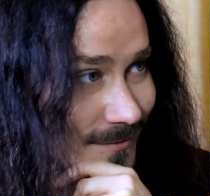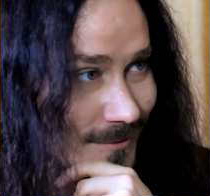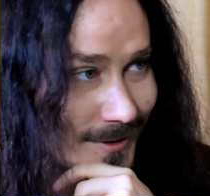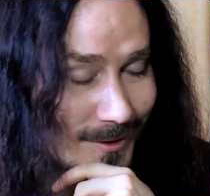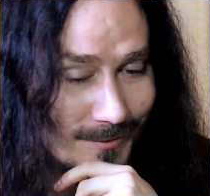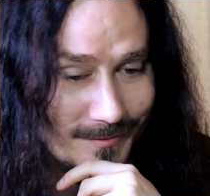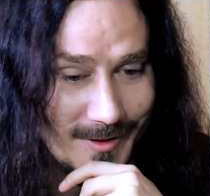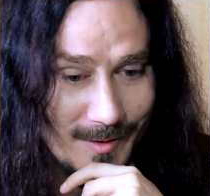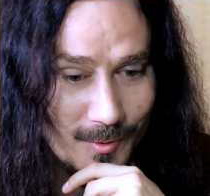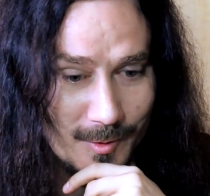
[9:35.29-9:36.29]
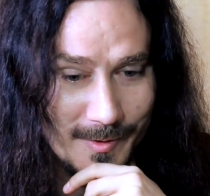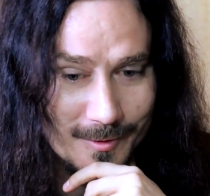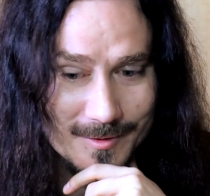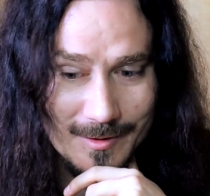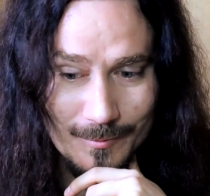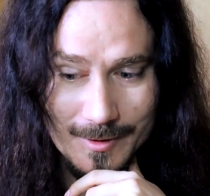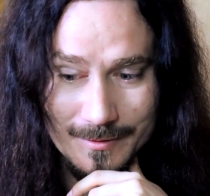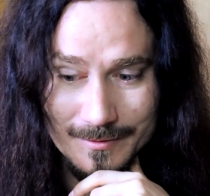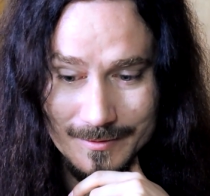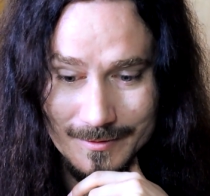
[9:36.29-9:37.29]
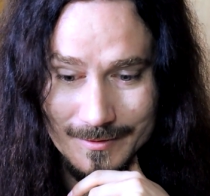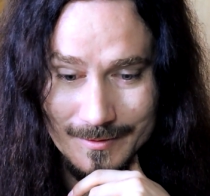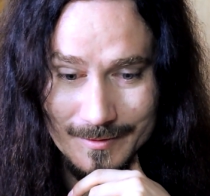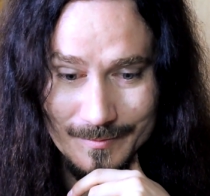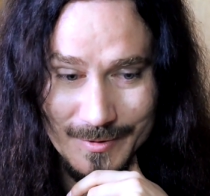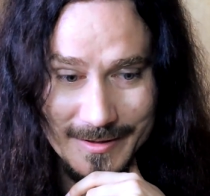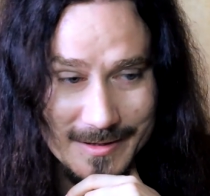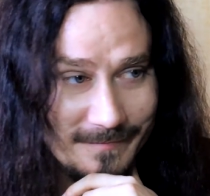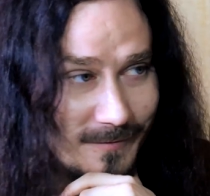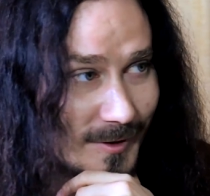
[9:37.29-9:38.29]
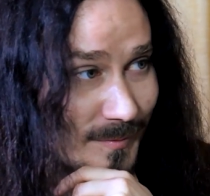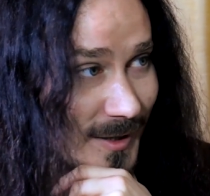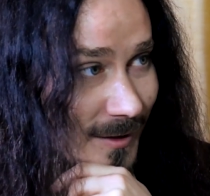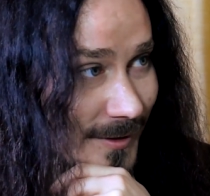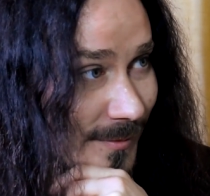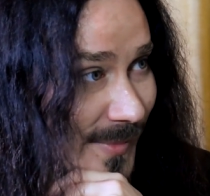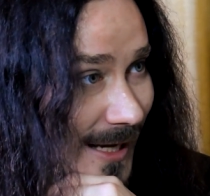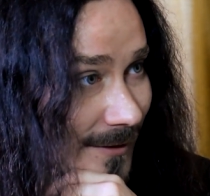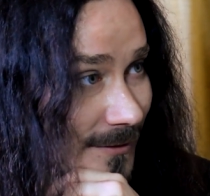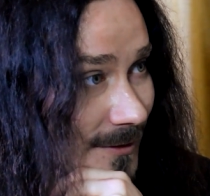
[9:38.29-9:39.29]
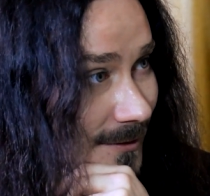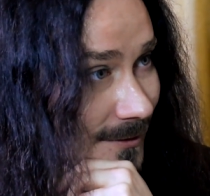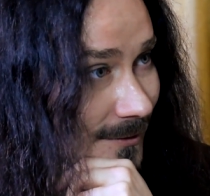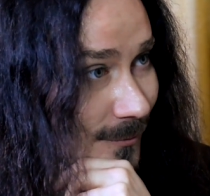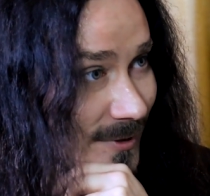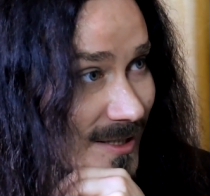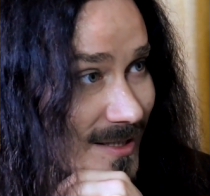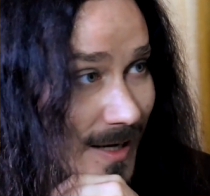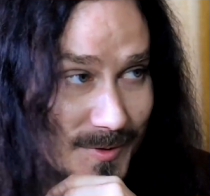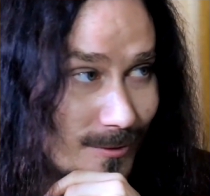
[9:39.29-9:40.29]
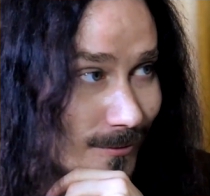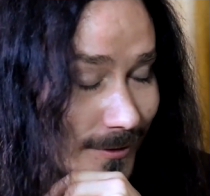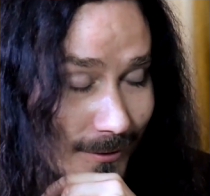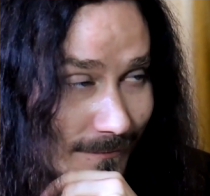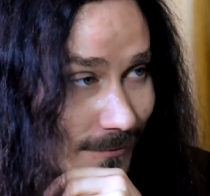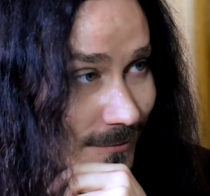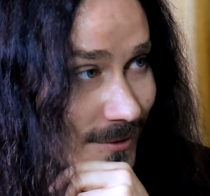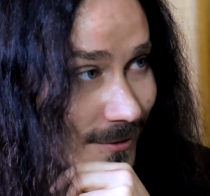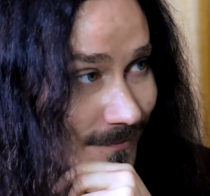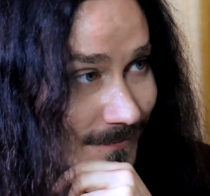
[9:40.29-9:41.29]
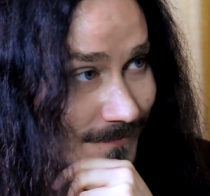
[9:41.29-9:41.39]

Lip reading: to get a keyboard because I want to play symphonic metal in a band, which has absolutely no future.